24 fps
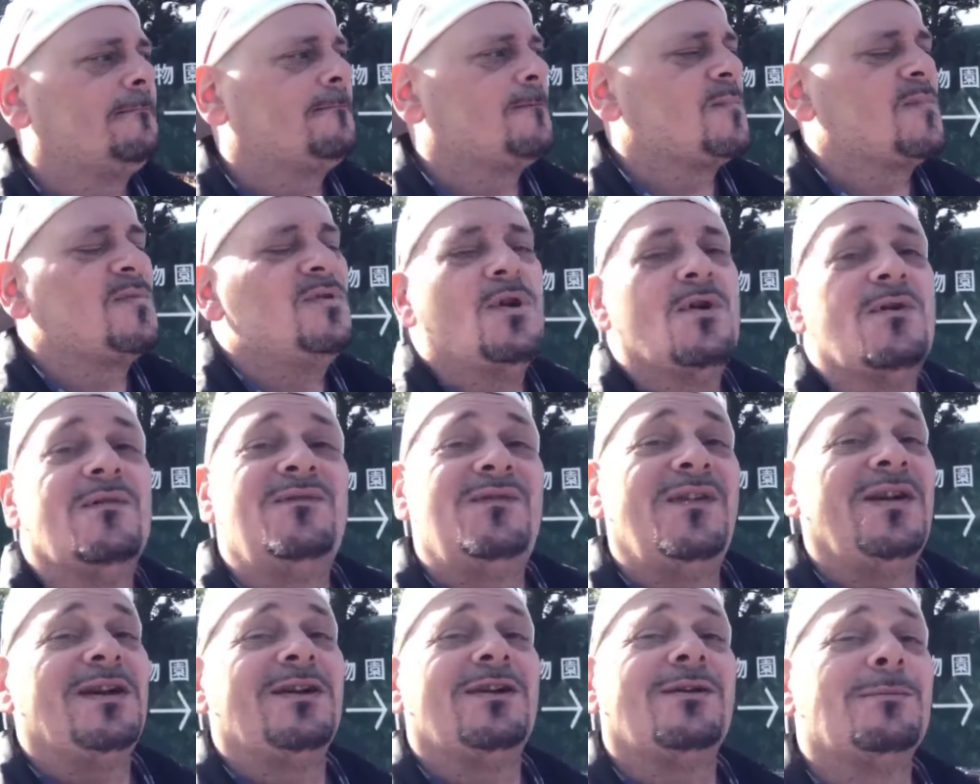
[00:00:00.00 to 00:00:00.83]
No
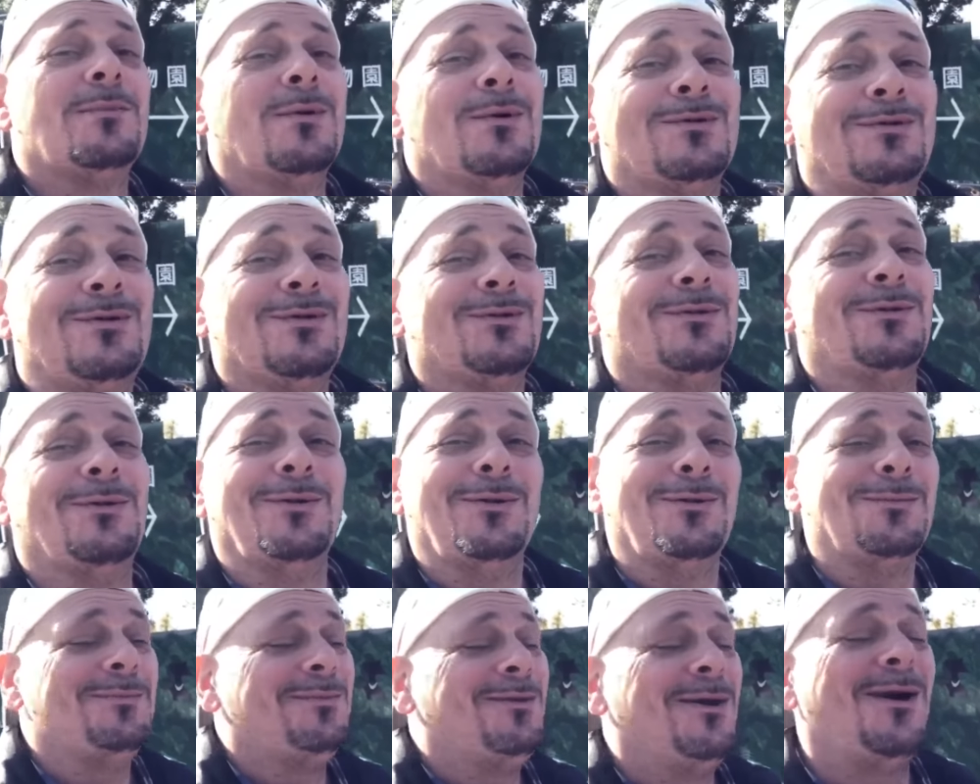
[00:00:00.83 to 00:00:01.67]
finger
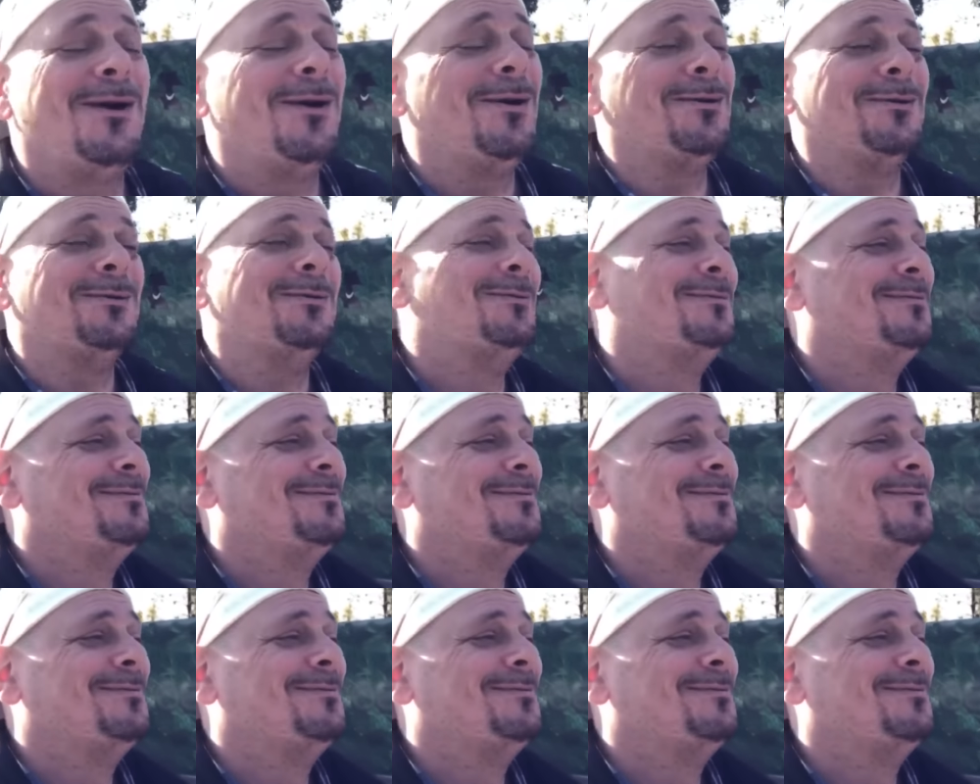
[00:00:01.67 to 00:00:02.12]
motono, no.